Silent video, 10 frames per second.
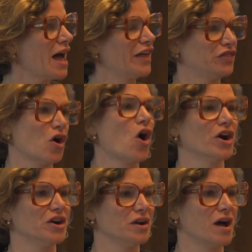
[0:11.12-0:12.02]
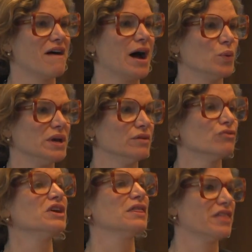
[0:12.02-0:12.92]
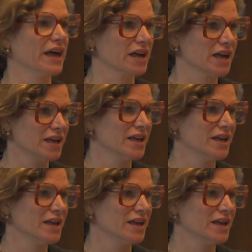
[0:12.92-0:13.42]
at the heart of how we rethink.